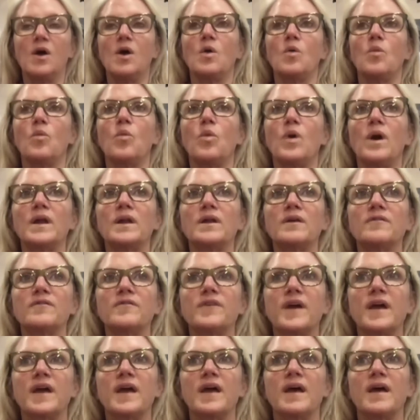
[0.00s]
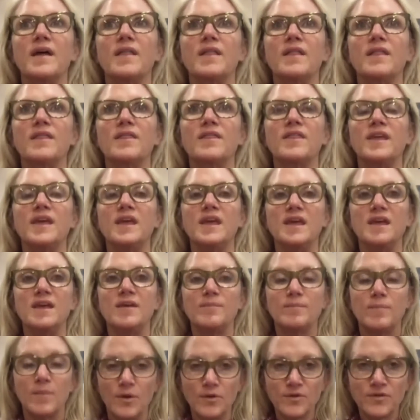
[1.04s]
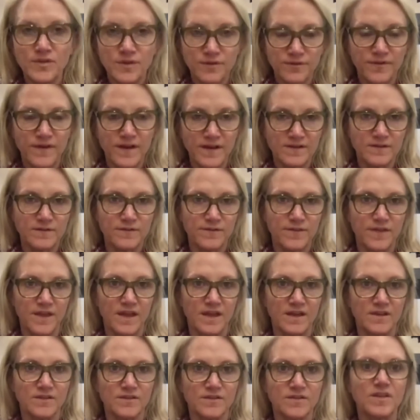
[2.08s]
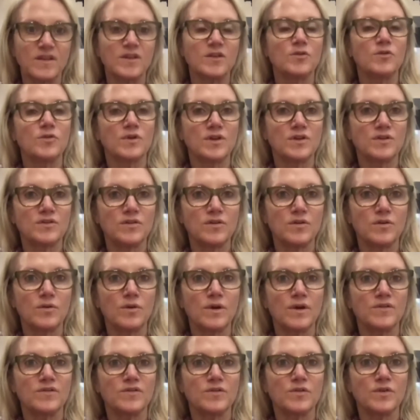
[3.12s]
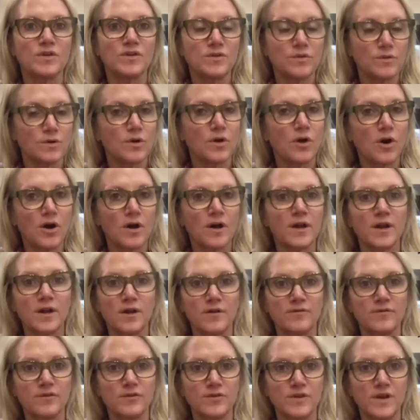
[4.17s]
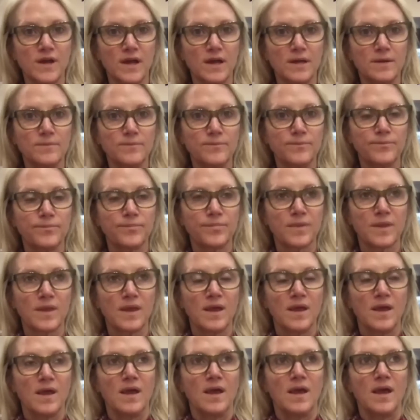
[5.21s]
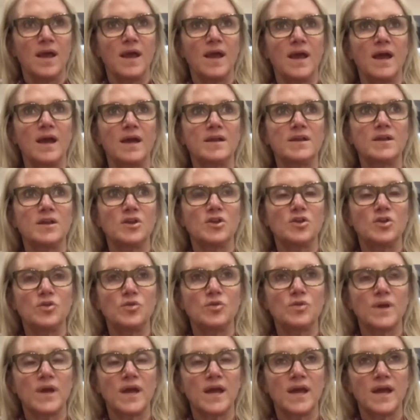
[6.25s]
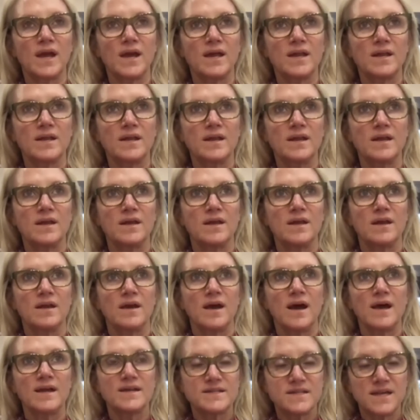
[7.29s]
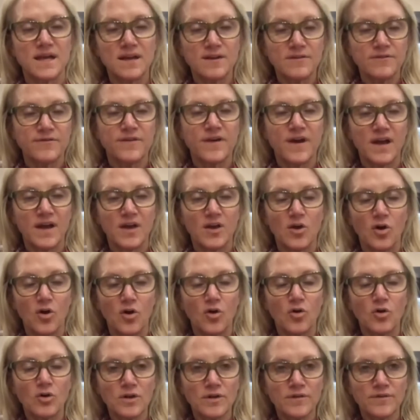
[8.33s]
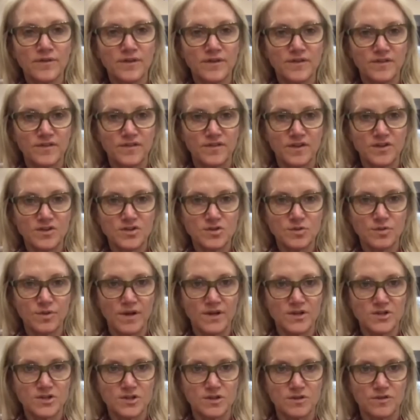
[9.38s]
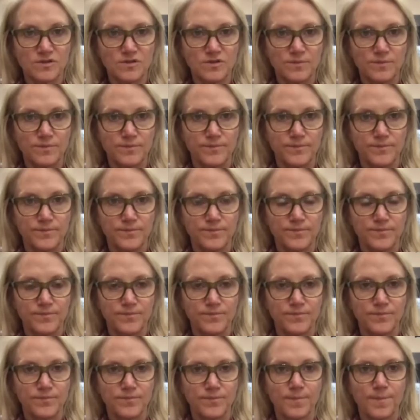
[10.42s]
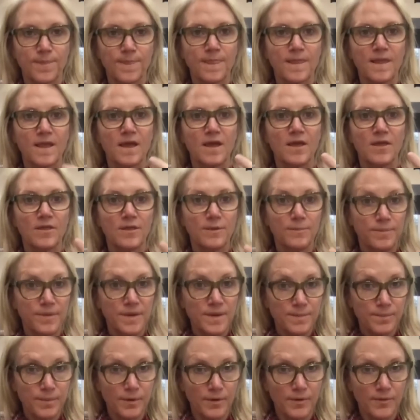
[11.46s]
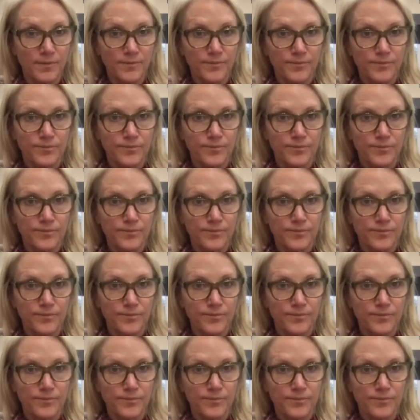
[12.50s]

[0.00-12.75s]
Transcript: one of the most effective things that you can do is you can do an audit of your day, and you can identify all of the situations, the people,